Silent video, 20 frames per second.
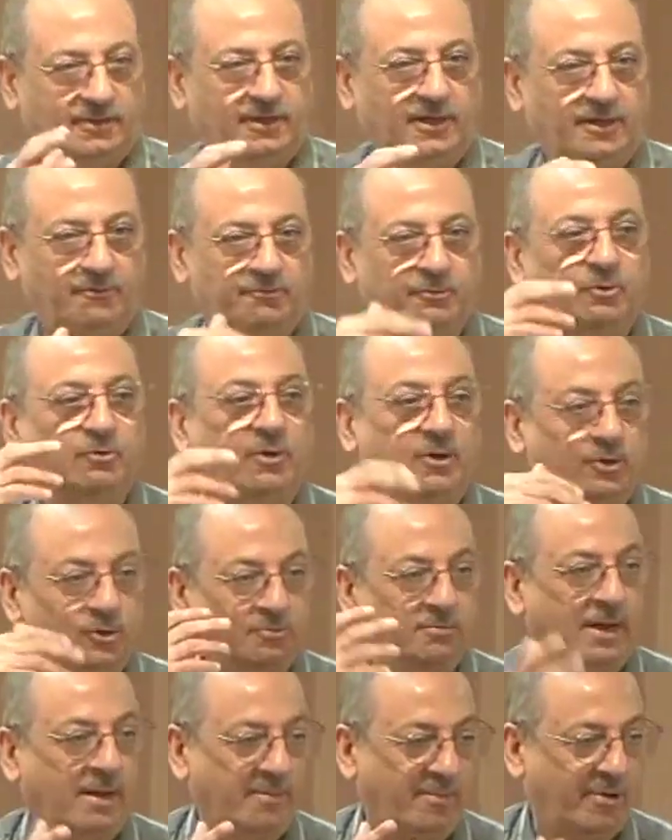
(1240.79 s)
If you were to
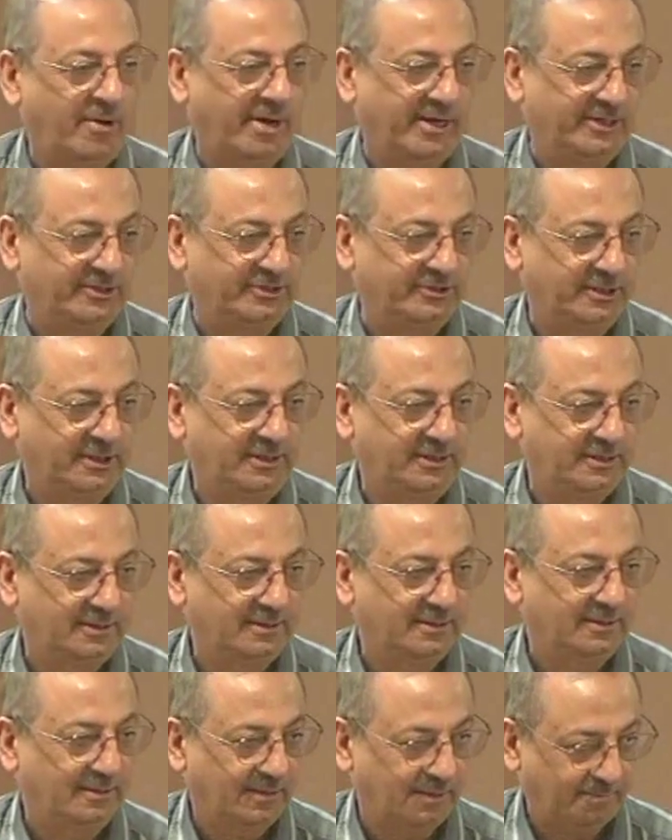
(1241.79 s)
memorize it,
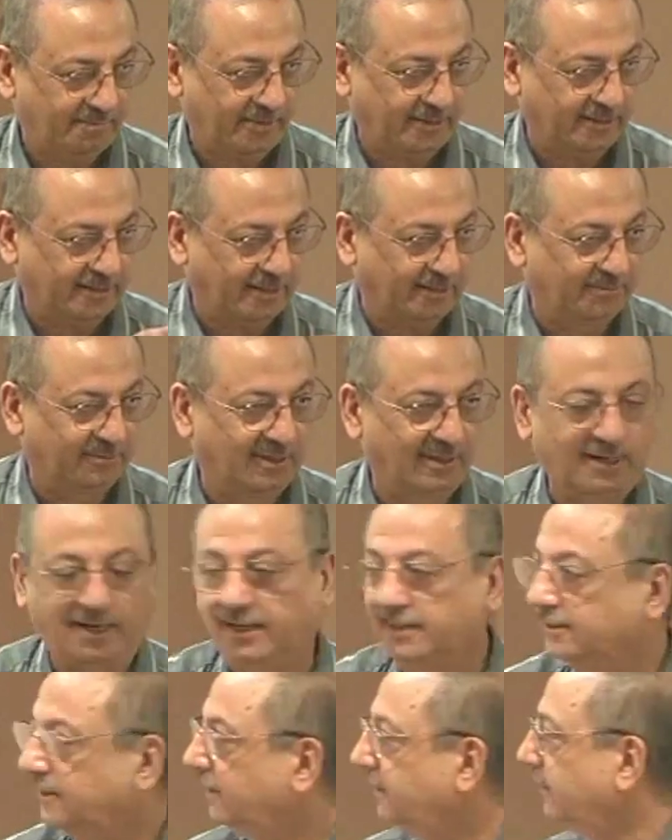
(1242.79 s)
Brother Abdul
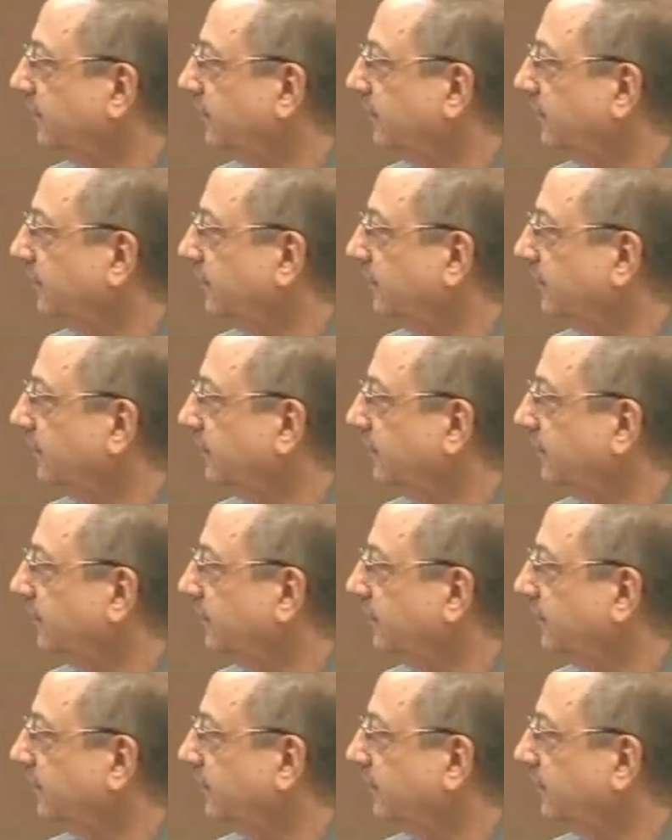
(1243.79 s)
Qadir,